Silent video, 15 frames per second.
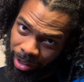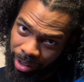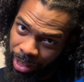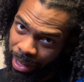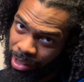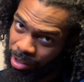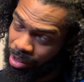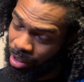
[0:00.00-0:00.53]
I
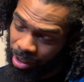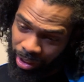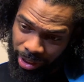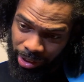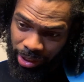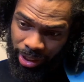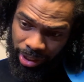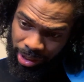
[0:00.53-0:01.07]
did not like
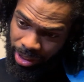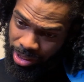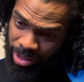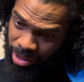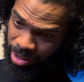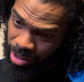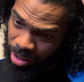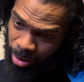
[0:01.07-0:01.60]
that. That's a
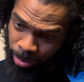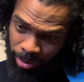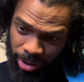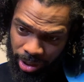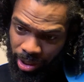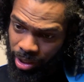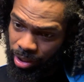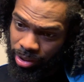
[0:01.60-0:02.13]
terrible,
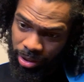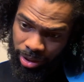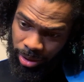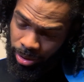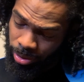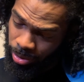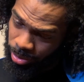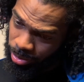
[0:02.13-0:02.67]

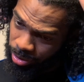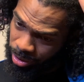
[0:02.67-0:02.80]
no,